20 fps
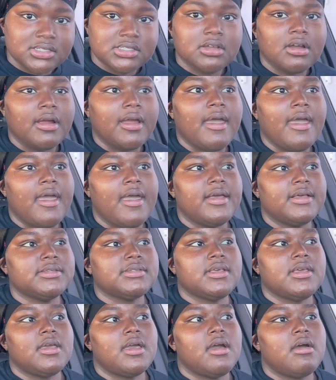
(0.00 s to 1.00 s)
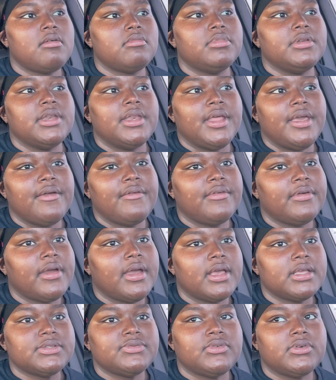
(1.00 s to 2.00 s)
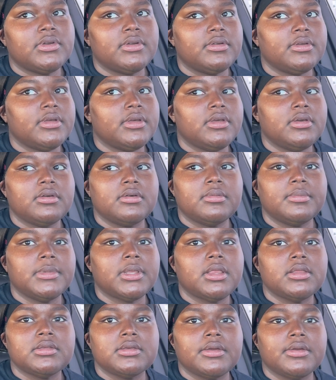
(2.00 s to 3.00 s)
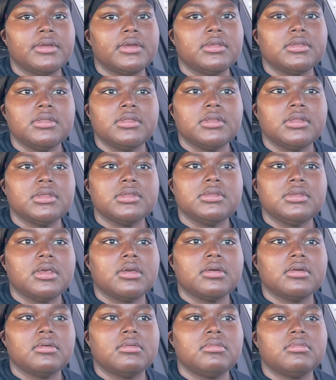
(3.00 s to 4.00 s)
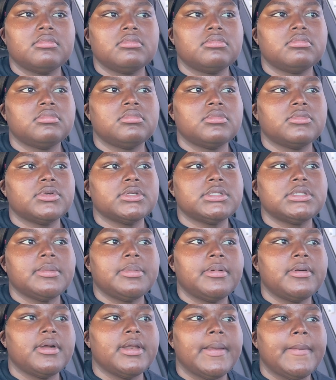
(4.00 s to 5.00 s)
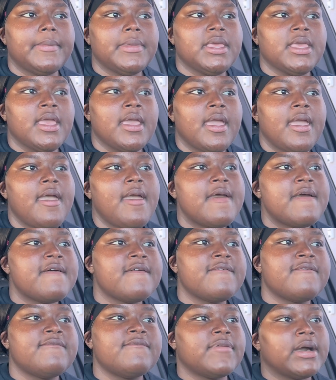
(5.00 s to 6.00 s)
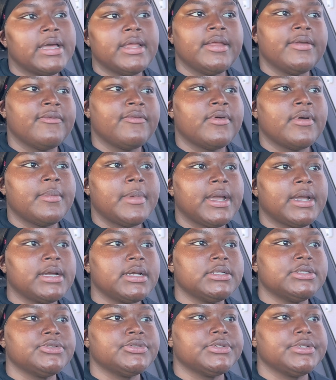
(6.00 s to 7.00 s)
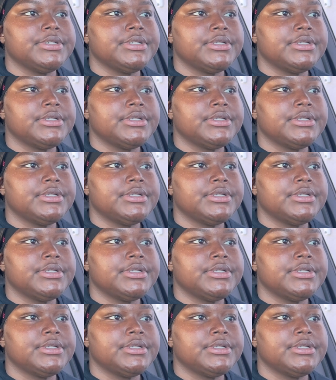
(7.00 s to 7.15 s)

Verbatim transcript: start asking. I don't never ask for no dang on military discount. What's the point of me fighting for my country?